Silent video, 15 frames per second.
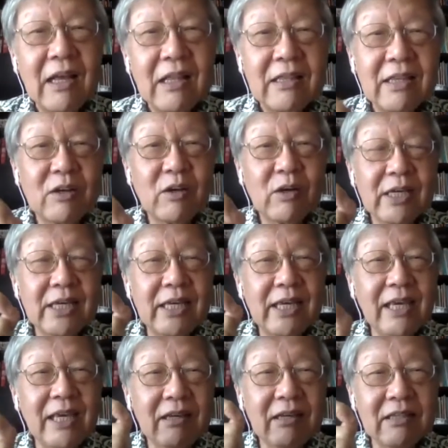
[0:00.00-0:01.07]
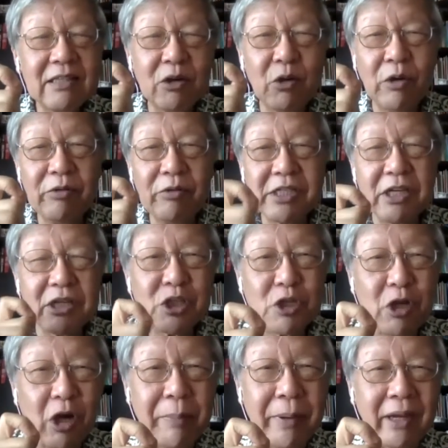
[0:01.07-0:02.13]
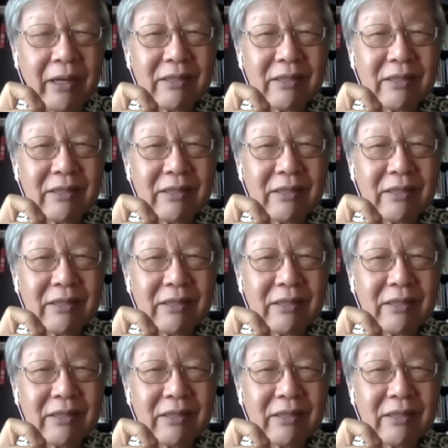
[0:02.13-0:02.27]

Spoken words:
The key, the good research topic,